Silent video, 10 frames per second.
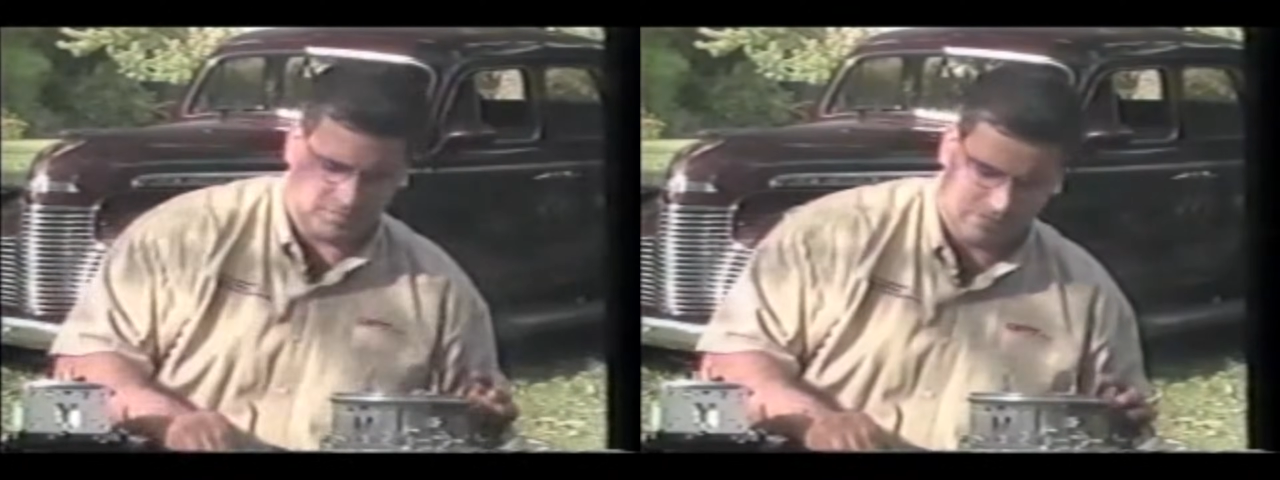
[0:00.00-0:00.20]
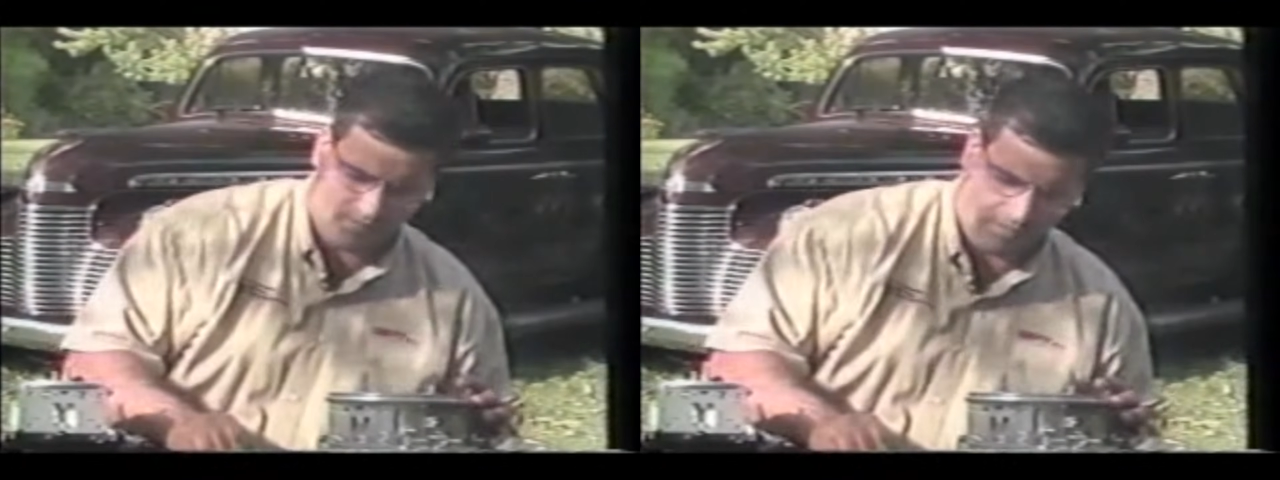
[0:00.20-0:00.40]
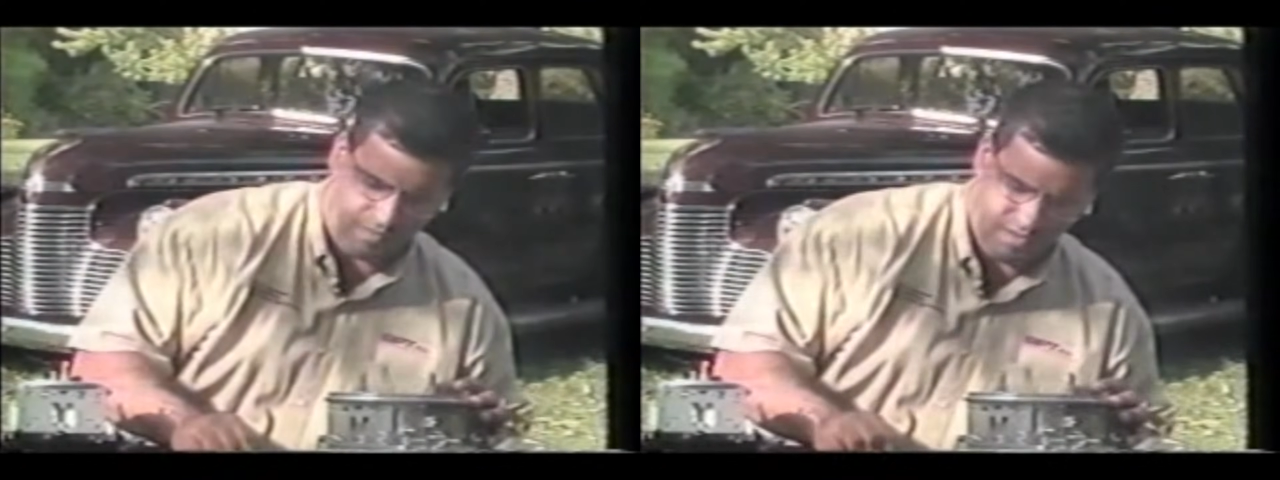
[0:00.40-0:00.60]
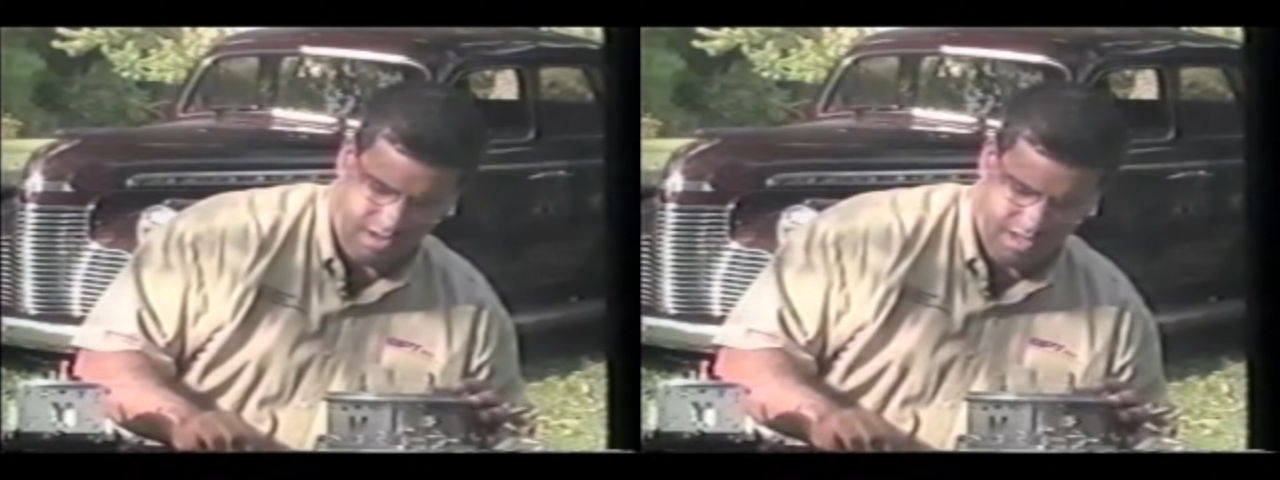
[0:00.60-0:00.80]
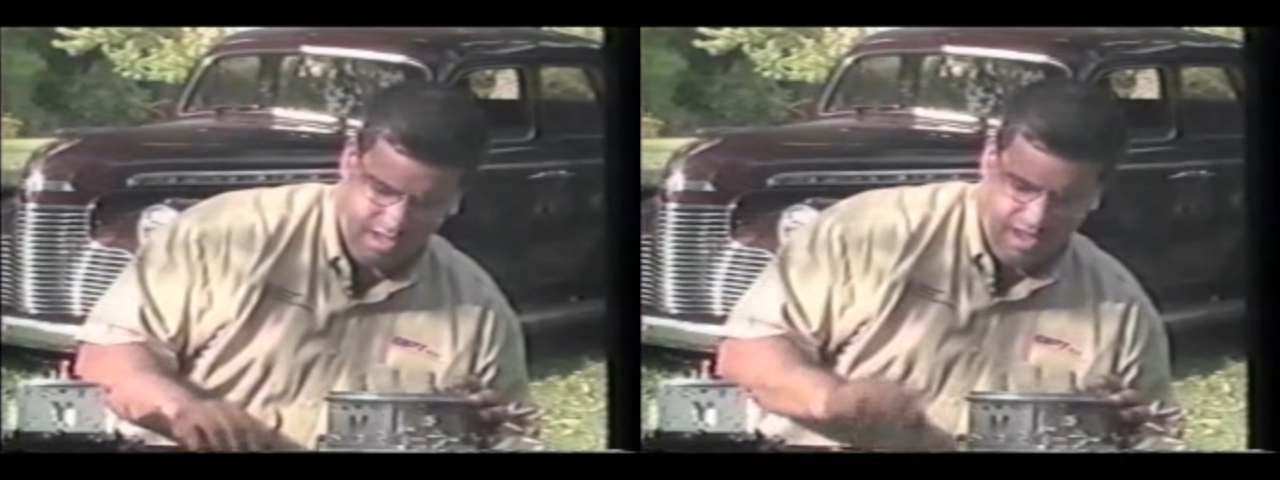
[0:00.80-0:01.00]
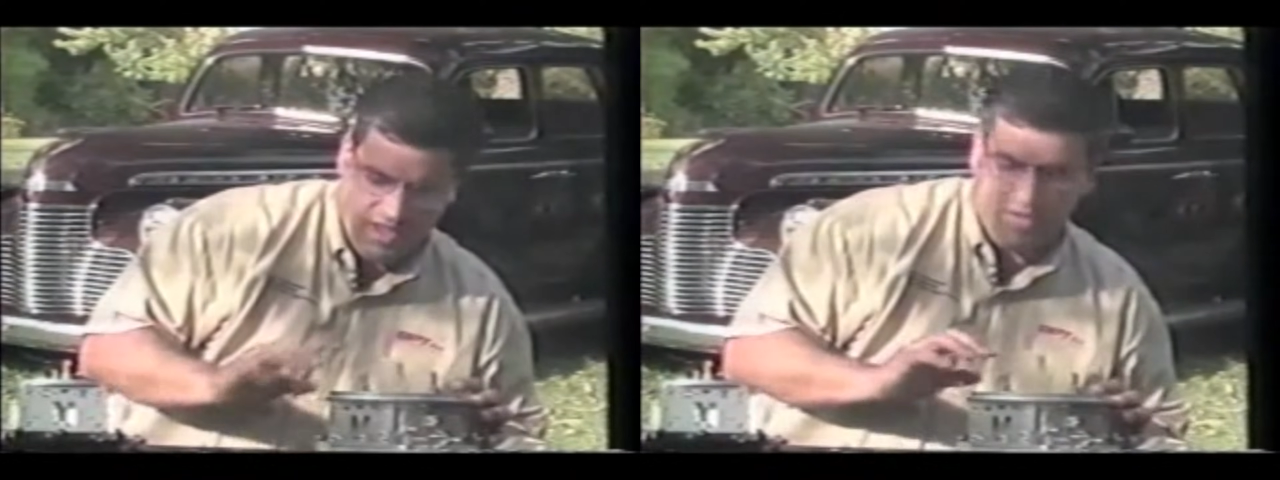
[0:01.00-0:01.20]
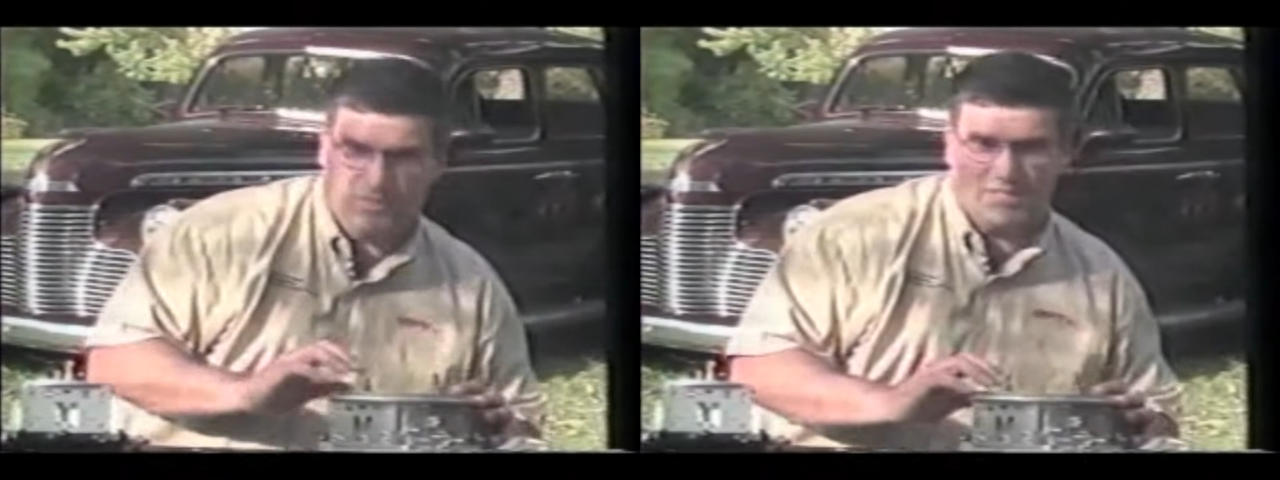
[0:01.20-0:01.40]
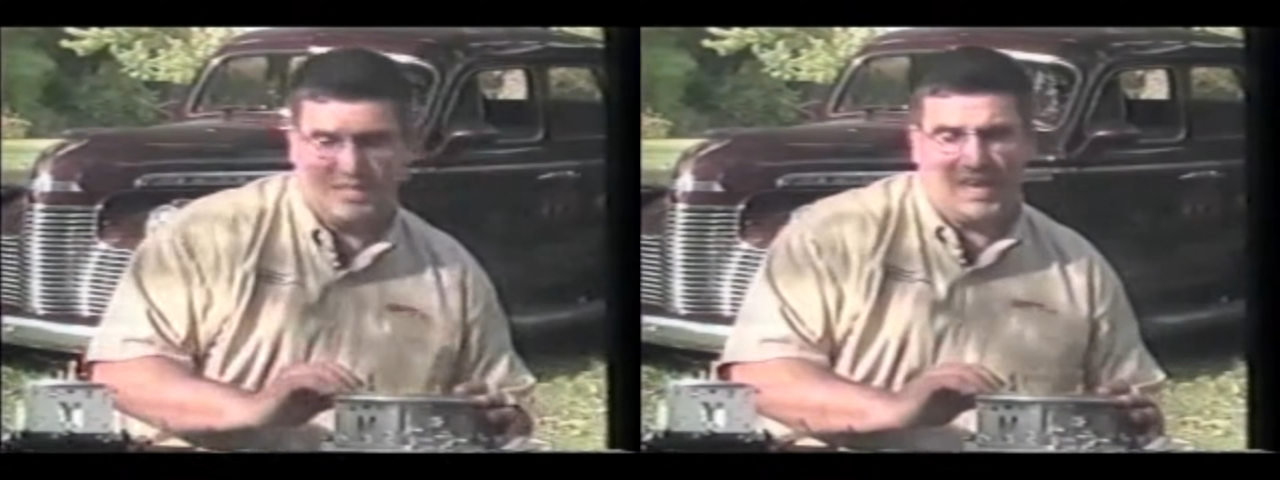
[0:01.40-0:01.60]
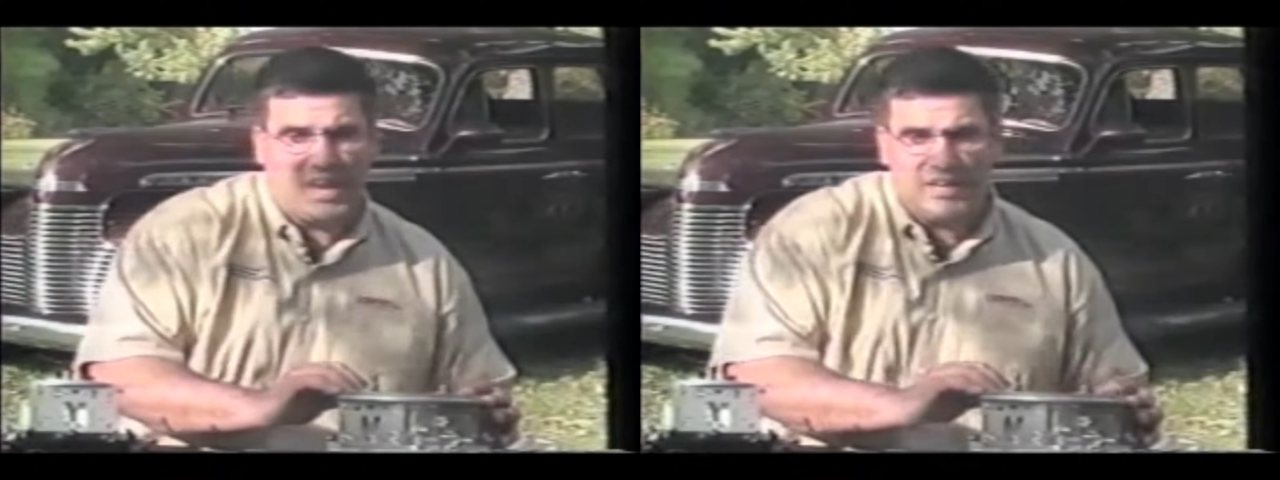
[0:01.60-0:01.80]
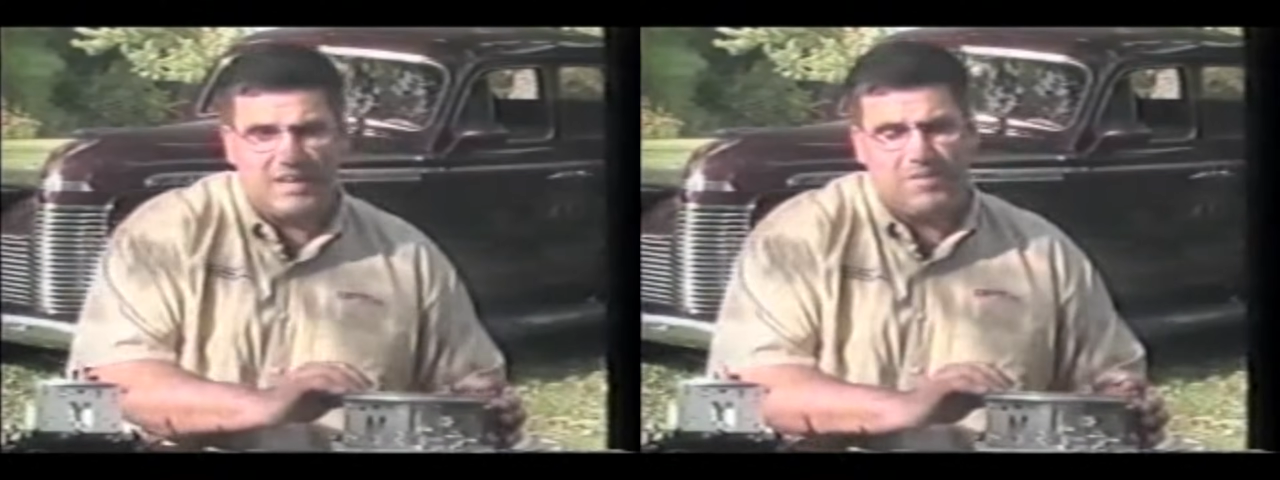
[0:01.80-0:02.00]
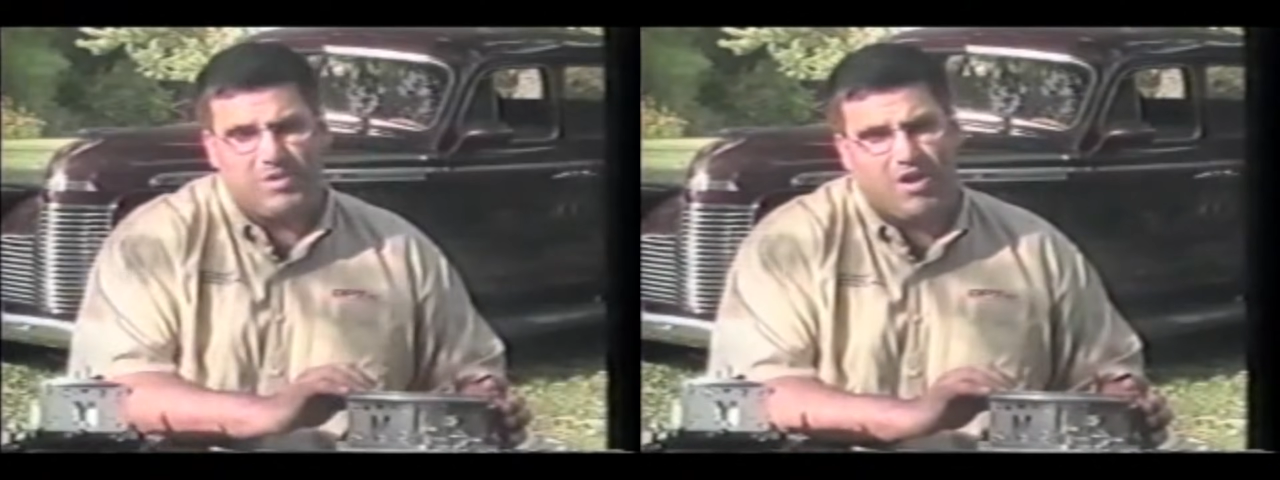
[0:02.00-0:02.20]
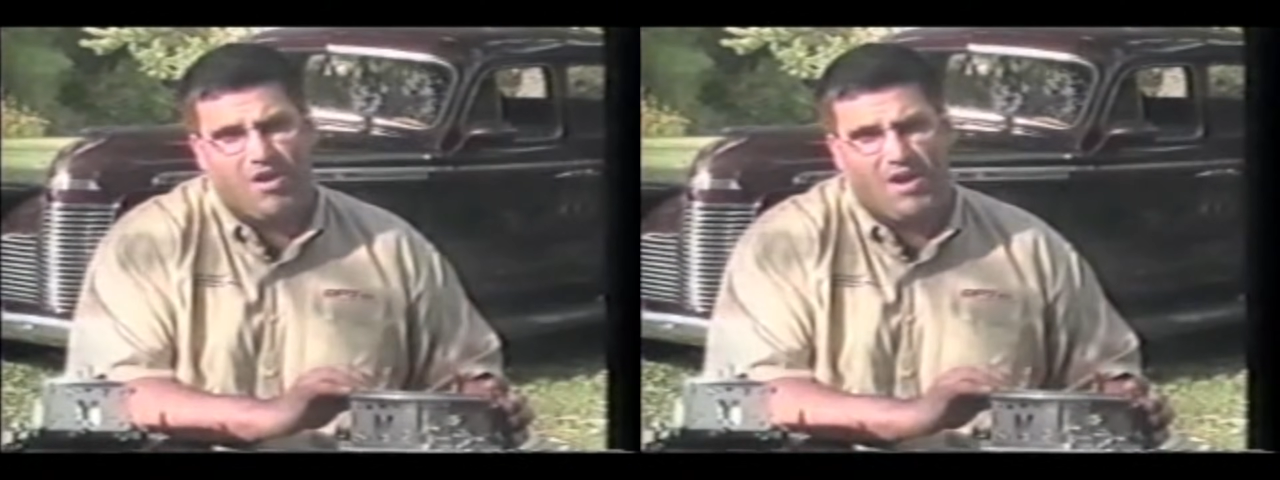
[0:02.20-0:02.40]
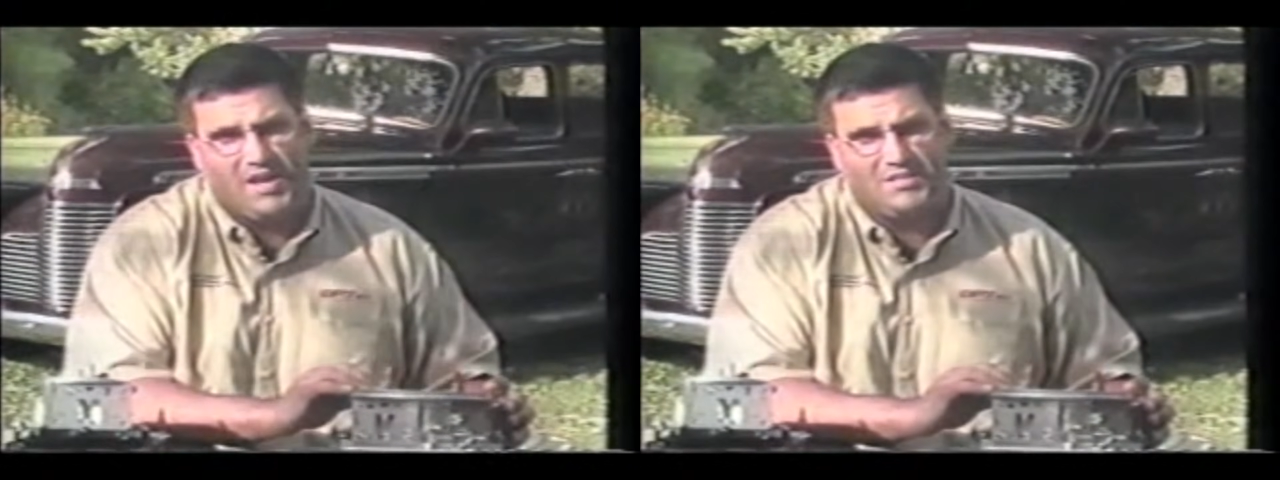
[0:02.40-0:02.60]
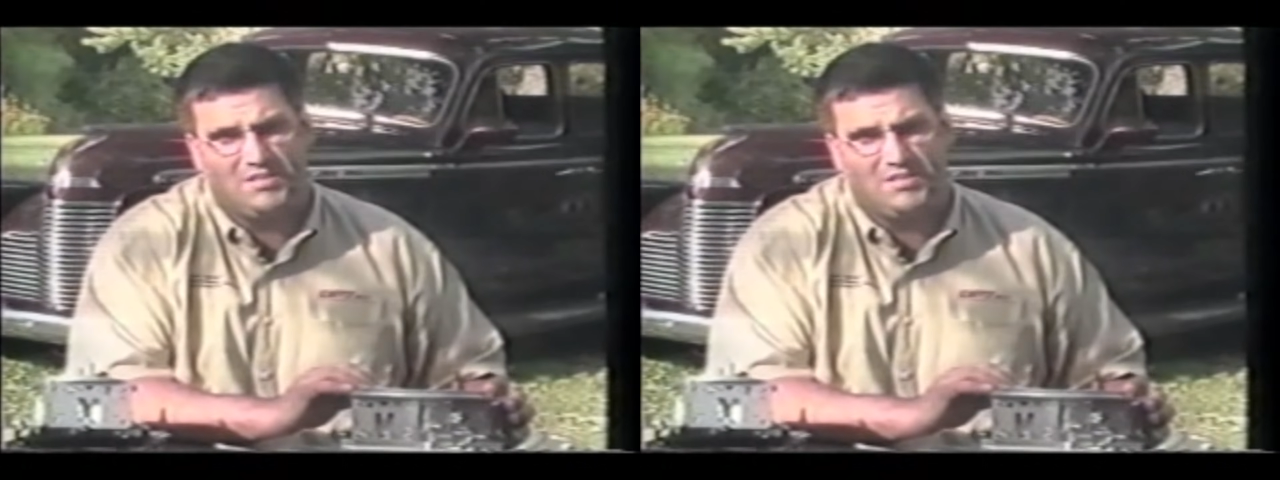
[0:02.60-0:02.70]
If it's a King Demon RS,